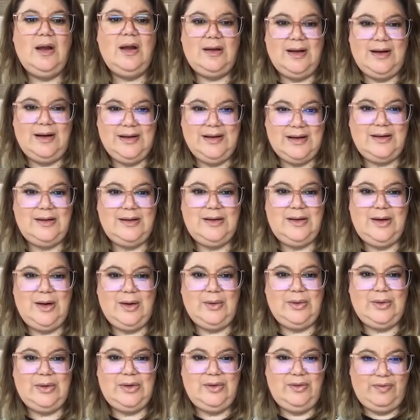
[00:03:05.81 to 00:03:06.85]
like
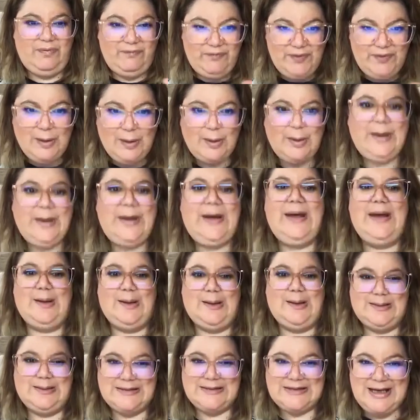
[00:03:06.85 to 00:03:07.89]
you feel
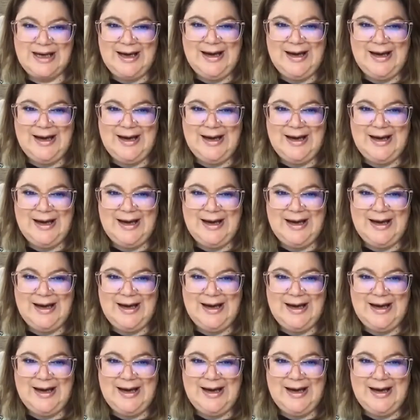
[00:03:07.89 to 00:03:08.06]
healed.